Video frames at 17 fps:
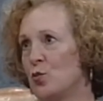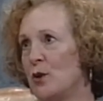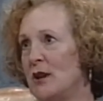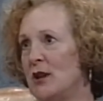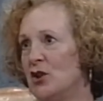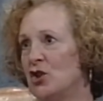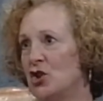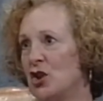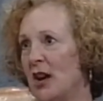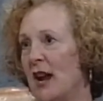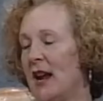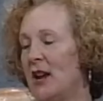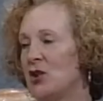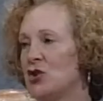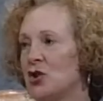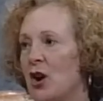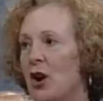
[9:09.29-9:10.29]
we
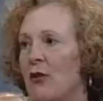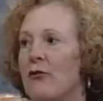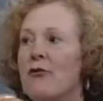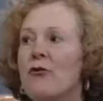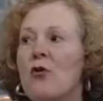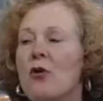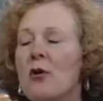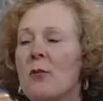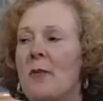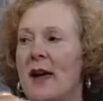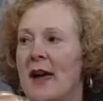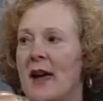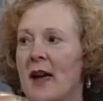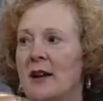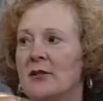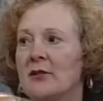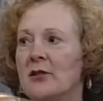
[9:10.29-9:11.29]
changed our
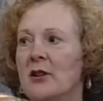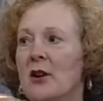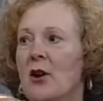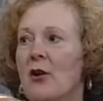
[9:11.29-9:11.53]
format